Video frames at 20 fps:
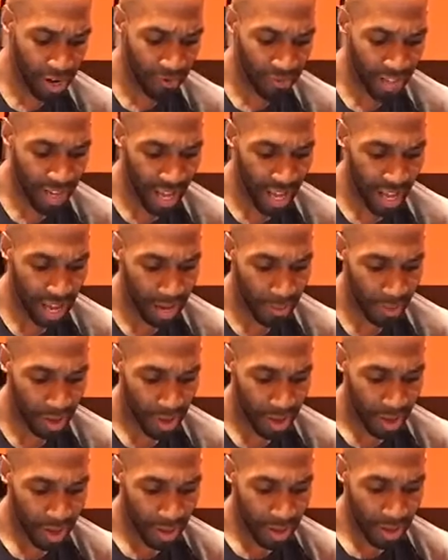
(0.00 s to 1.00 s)
of time,
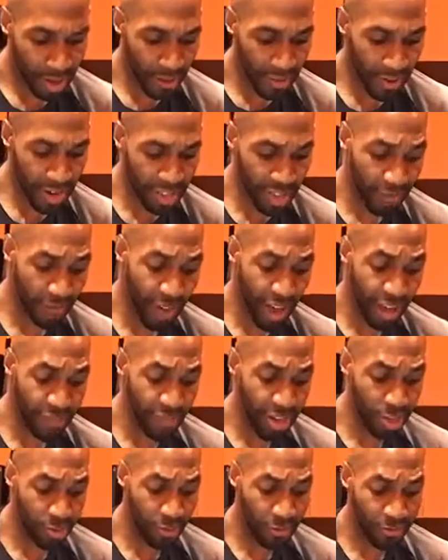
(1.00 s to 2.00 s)
affected by
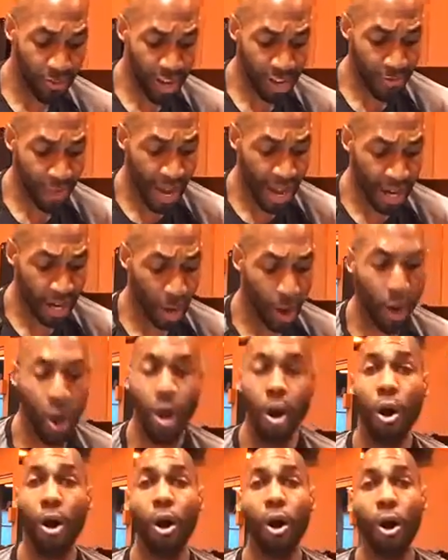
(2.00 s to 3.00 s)
visual feedback,
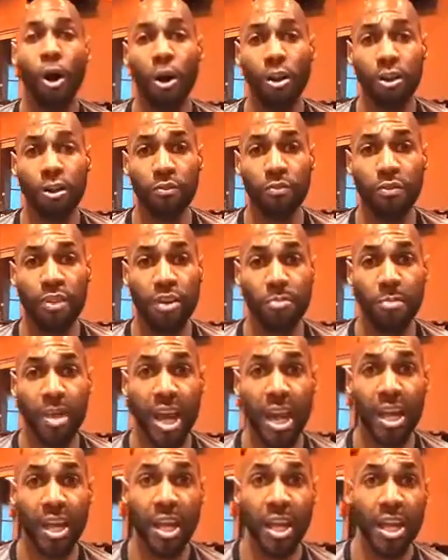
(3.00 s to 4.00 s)
audio
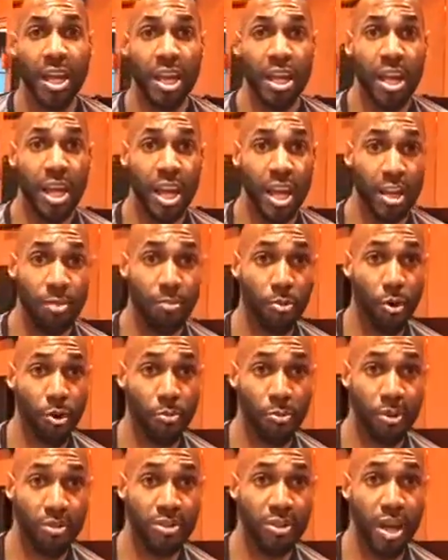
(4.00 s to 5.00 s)
feedback, and
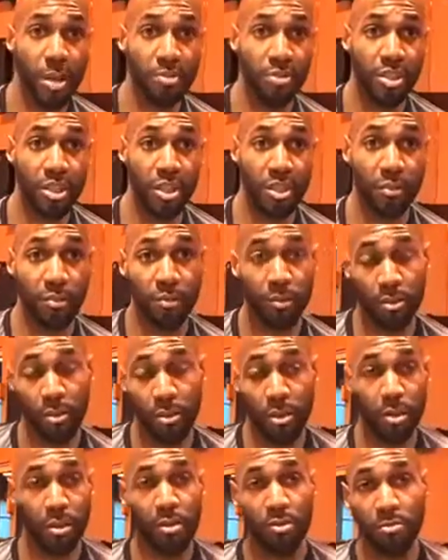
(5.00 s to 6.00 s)
proprioception.
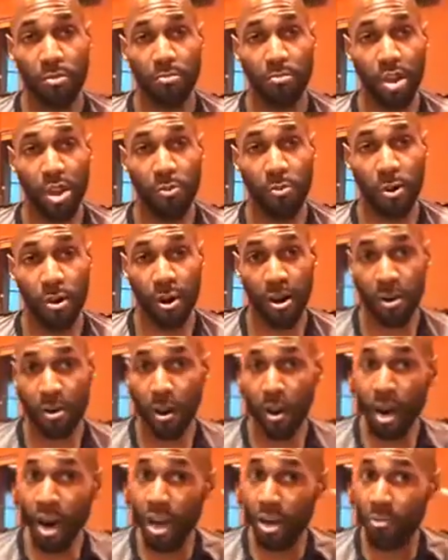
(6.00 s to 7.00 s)
Big word,
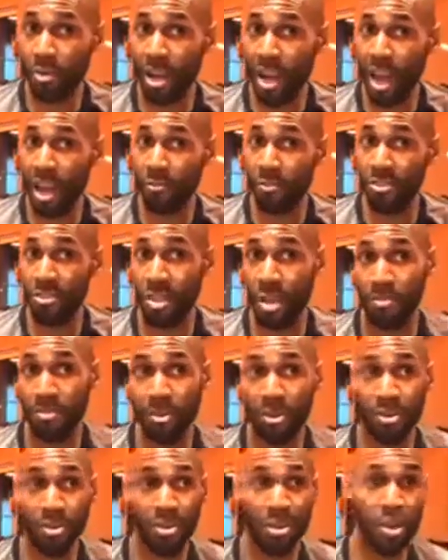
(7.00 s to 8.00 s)
all right? We have
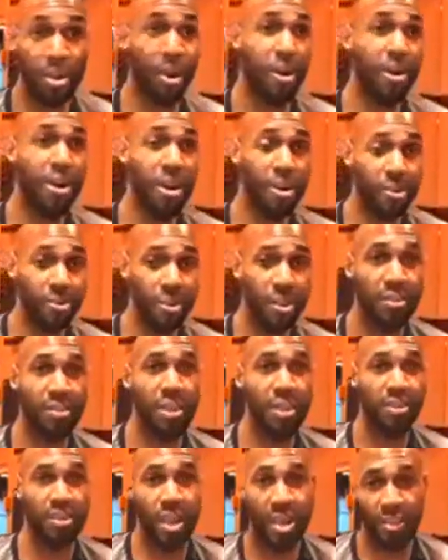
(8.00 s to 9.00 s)
receptors in our ears and
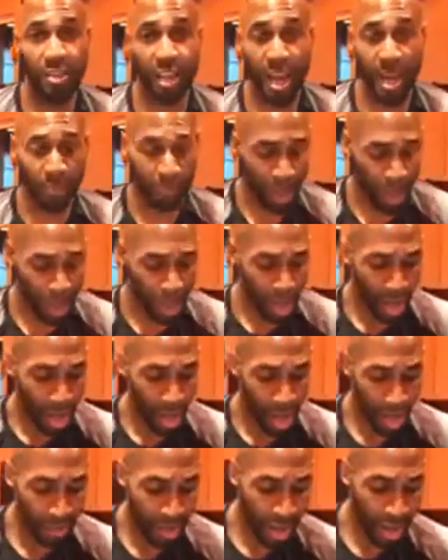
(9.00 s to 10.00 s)
things like that
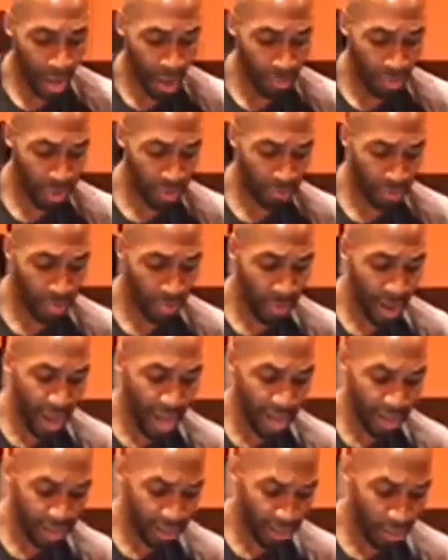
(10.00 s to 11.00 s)
that help us with
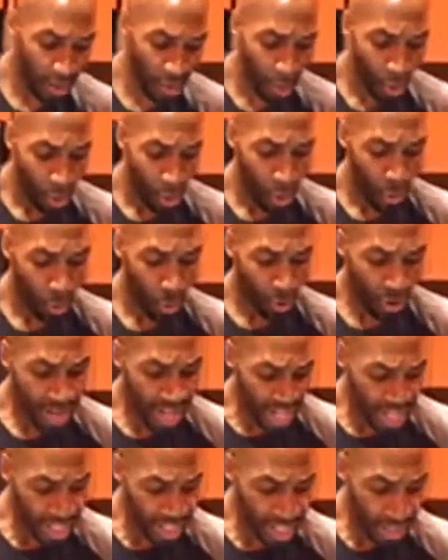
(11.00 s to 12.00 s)
balance.
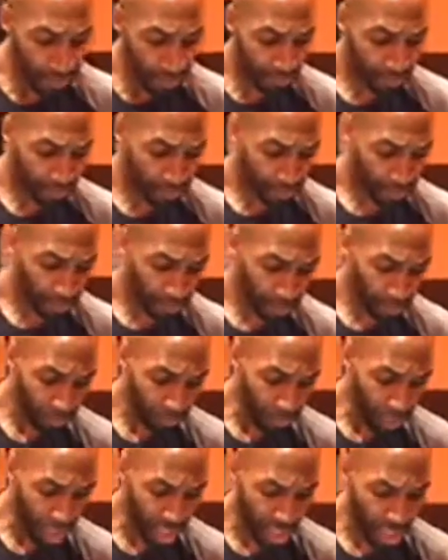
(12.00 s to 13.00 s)
Coordination,
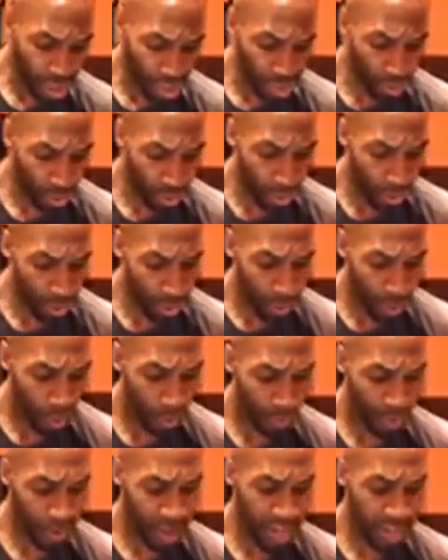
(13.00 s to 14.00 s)
control
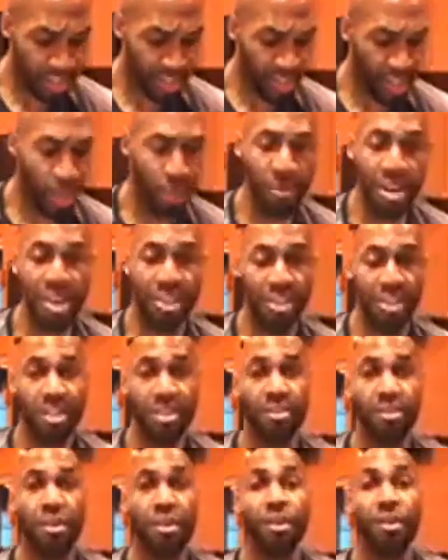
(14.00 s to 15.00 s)
over acceleration,